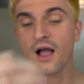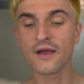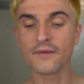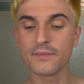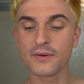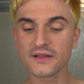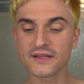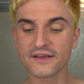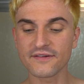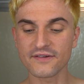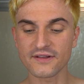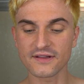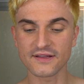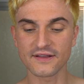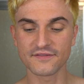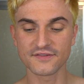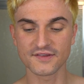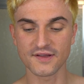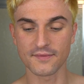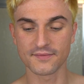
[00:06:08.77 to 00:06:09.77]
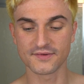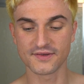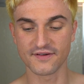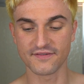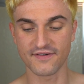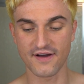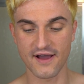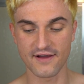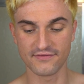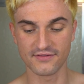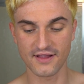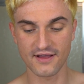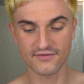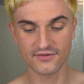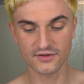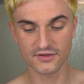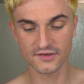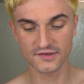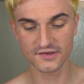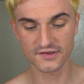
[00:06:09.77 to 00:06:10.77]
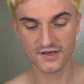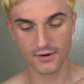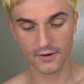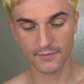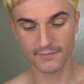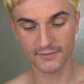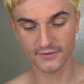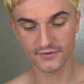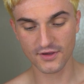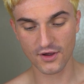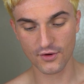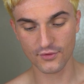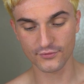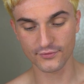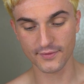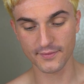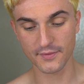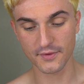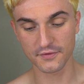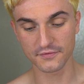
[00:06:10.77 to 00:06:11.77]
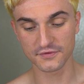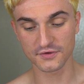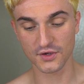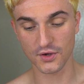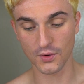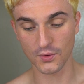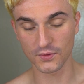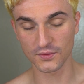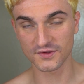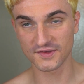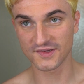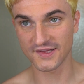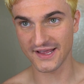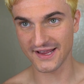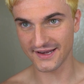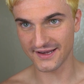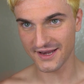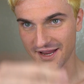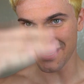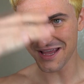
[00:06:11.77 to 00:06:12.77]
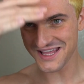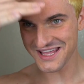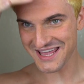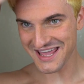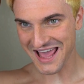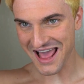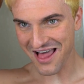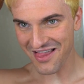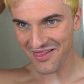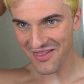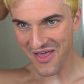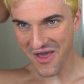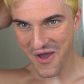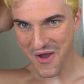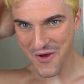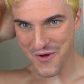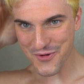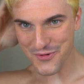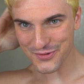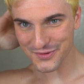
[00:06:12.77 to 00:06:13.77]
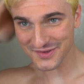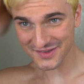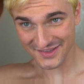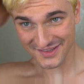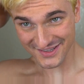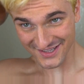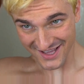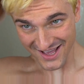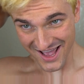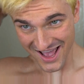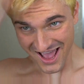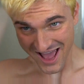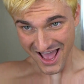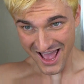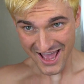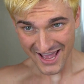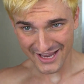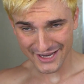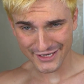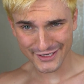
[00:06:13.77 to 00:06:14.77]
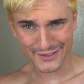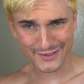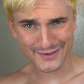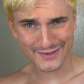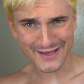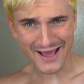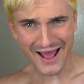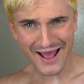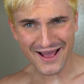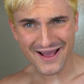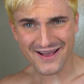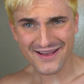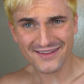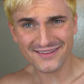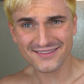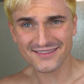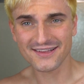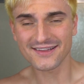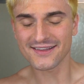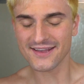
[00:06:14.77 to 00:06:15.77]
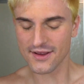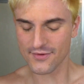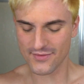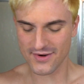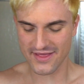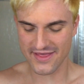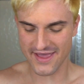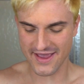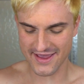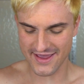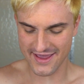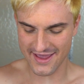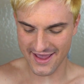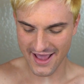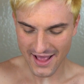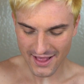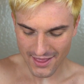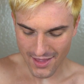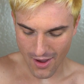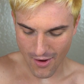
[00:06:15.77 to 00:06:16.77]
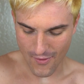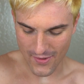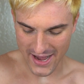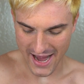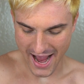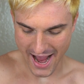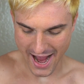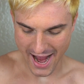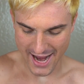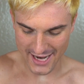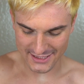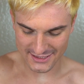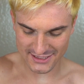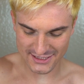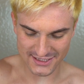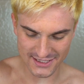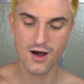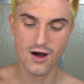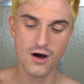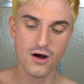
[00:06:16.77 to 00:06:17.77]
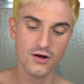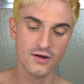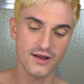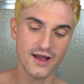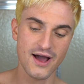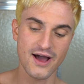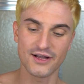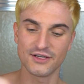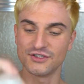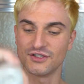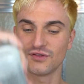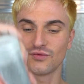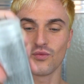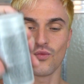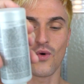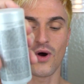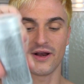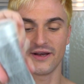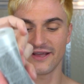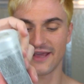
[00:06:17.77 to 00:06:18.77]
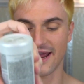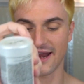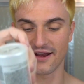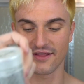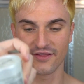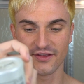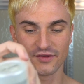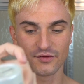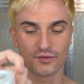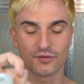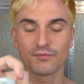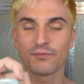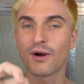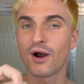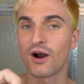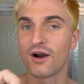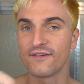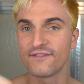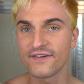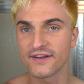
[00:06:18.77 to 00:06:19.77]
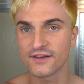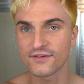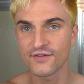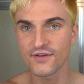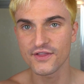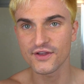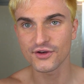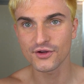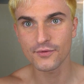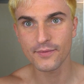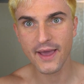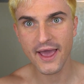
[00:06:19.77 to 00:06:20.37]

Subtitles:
I believe it lifts up to 5 levels. Purple tone removes golds and yellows. Yes, let's get rid of that yellowness. Oh god, just one can of this was perfect for the 2